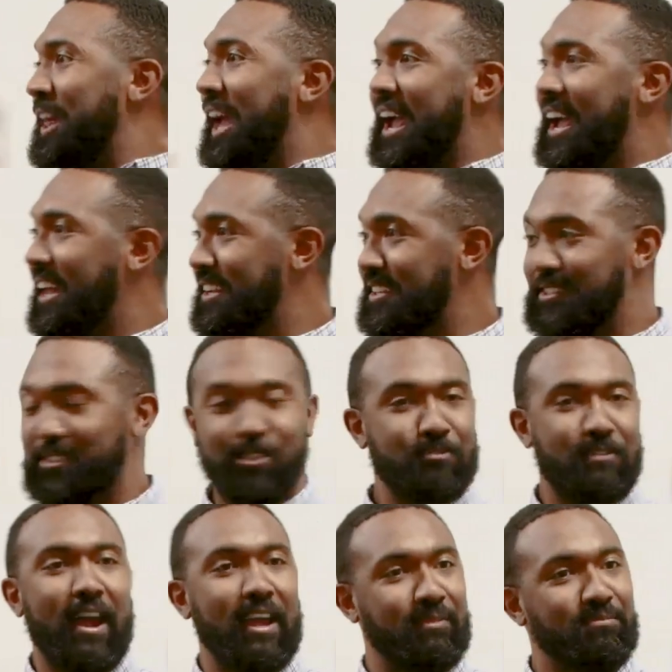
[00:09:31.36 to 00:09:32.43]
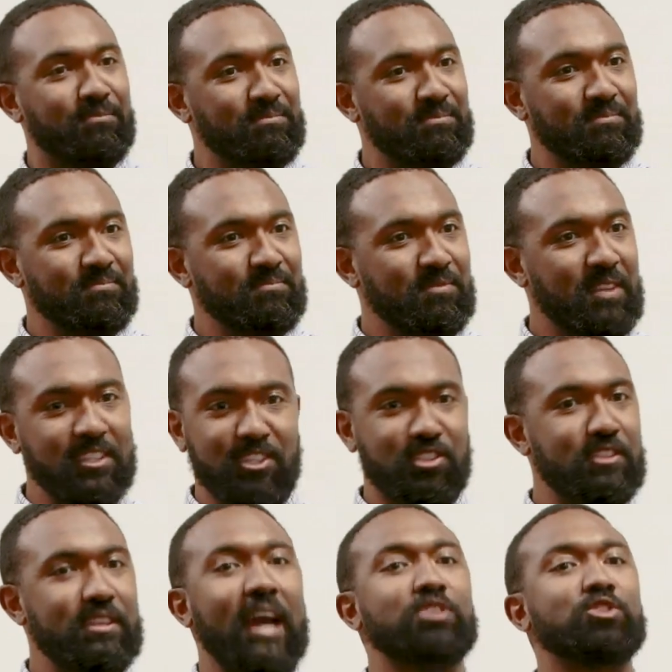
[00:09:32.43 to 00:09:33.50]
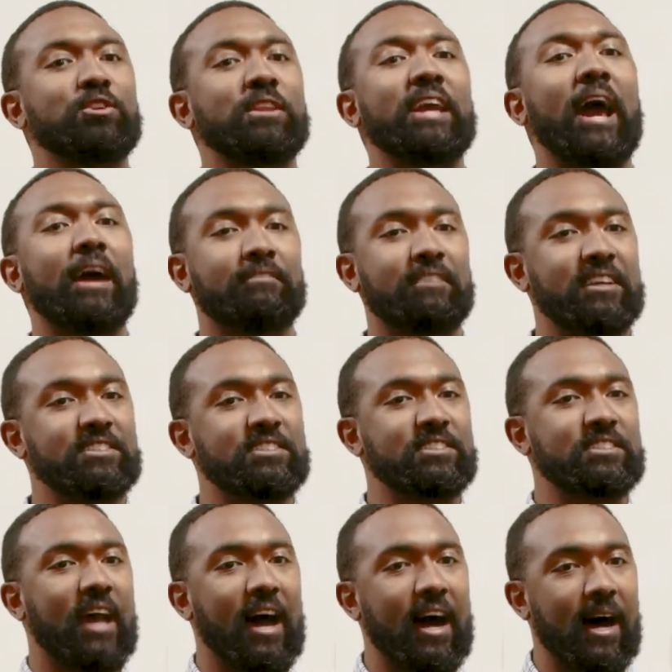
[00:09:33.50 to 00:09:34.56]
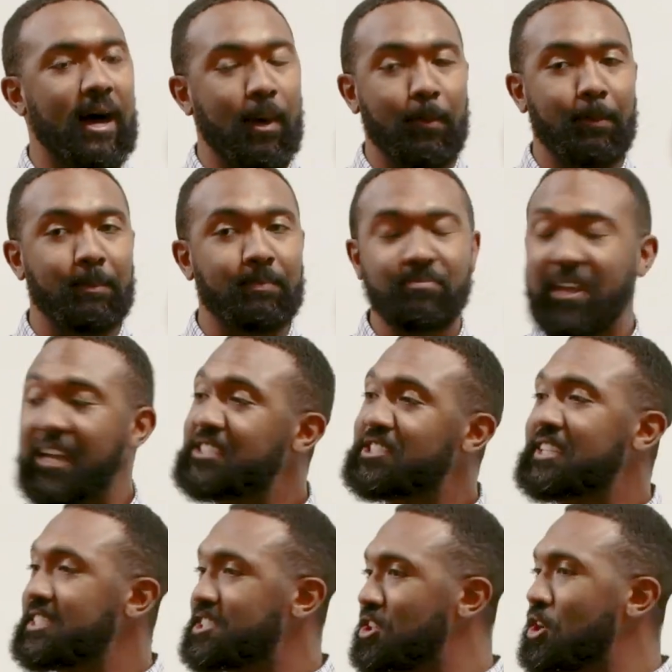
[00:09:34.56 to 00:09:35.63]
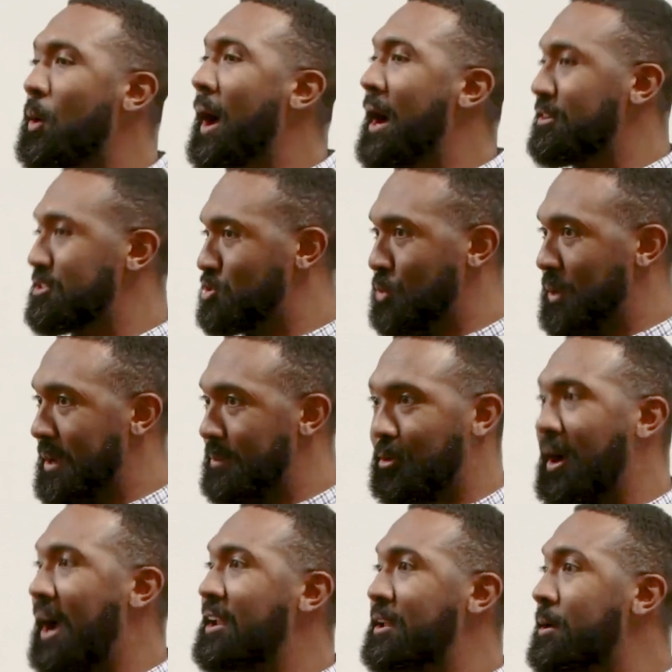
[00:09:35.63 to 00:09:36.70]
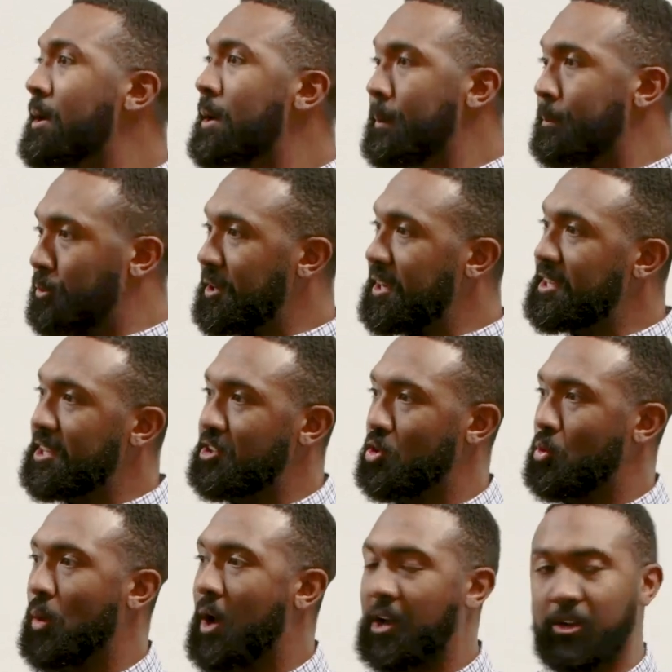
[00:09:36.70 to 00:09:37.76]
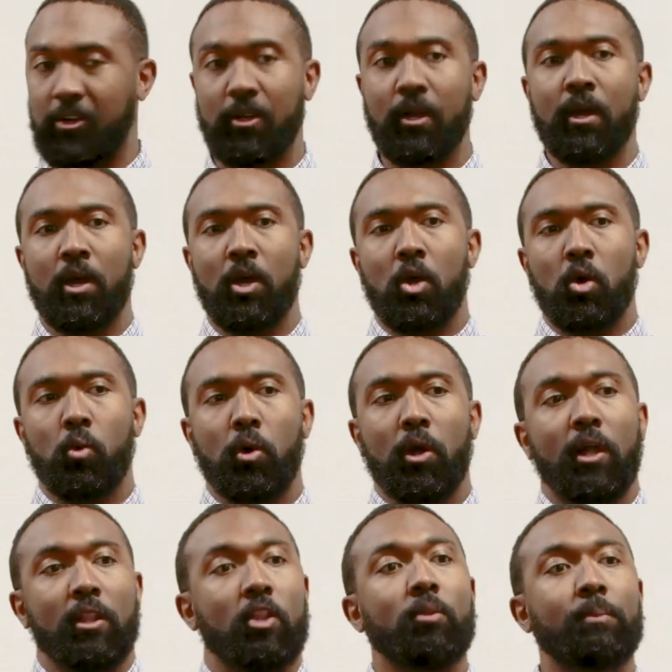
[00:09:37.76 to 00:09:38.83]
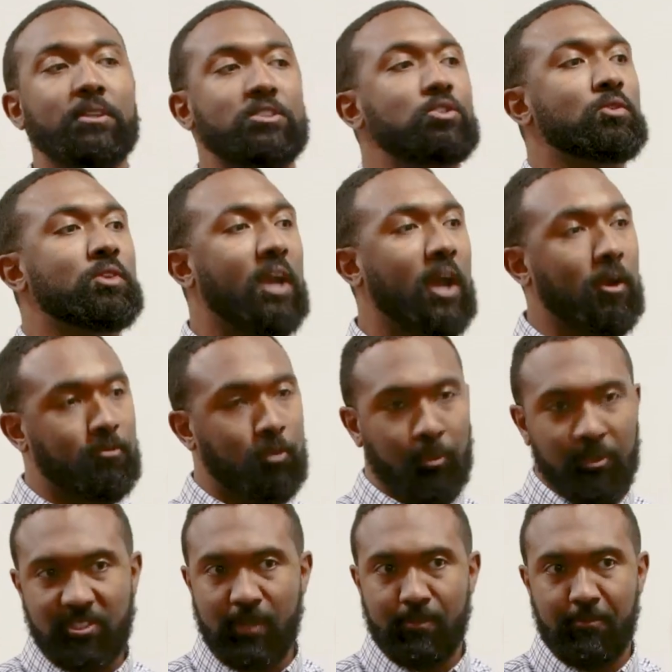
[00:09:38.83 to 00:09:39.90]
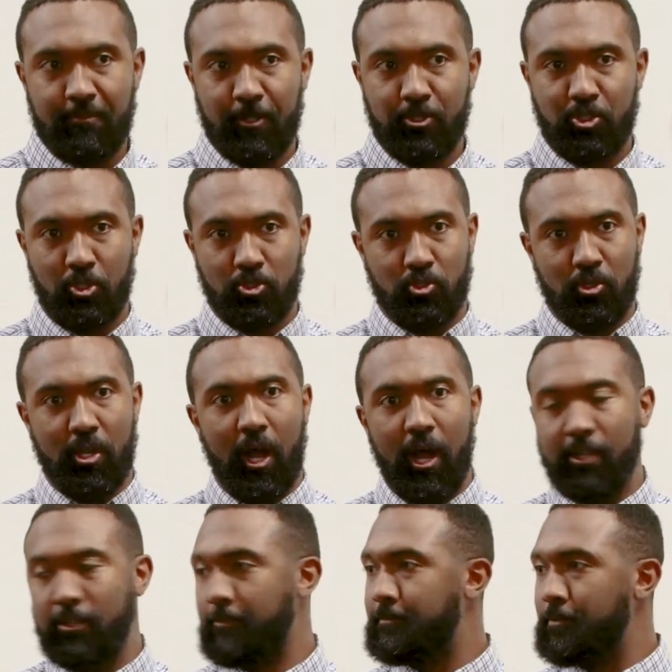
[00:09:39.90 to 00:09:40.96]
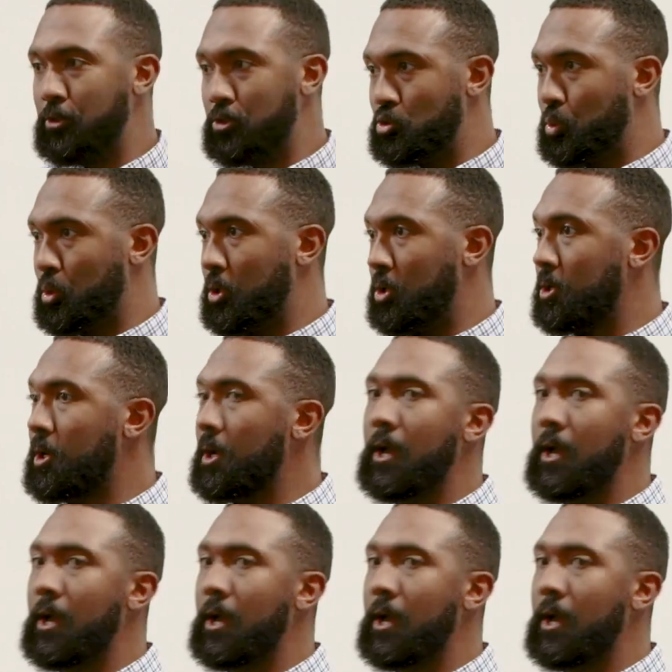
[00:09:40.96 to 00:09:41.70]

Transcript: and they're fine. They just naturally have this instinct to know how to swim or how to breathe underwater. We're a little bit too careful with some of our children on the foods. We're,